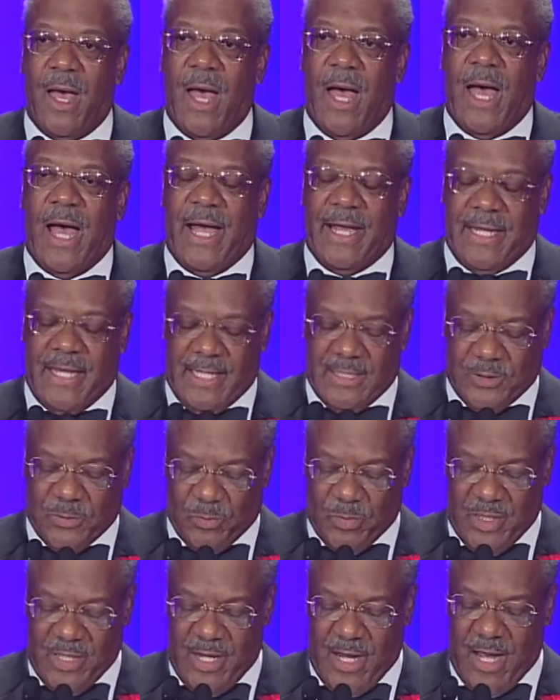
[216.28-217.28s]
I guess
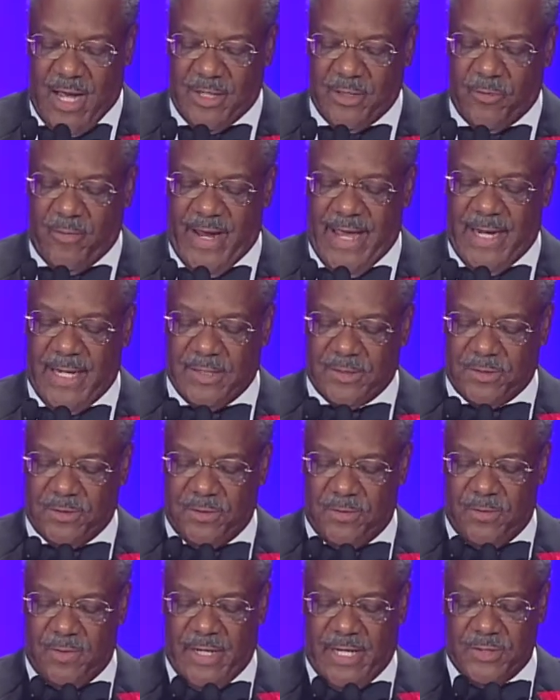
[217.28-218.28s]
beyond
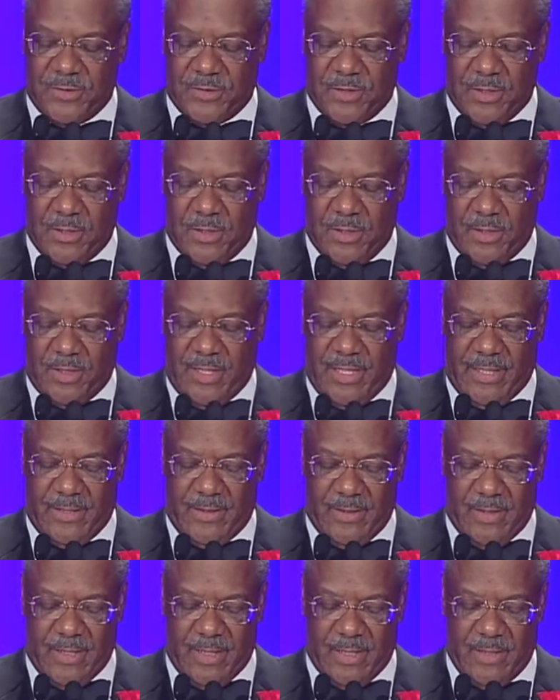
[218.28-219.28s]
gratitude, I should look at
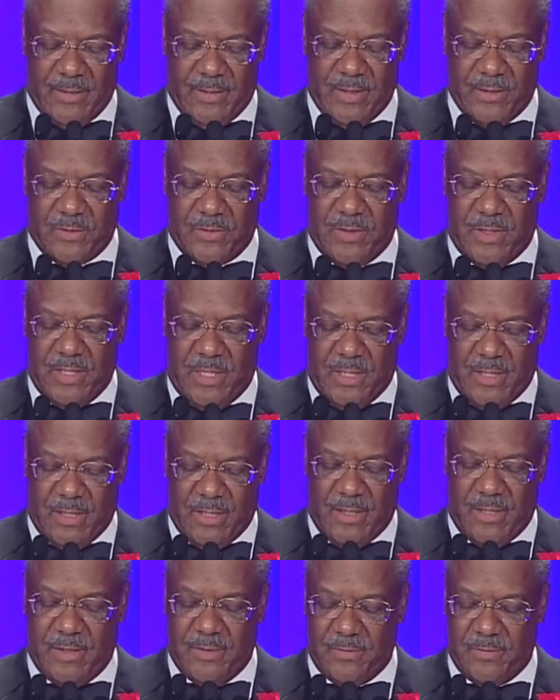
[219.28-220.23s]
this dear,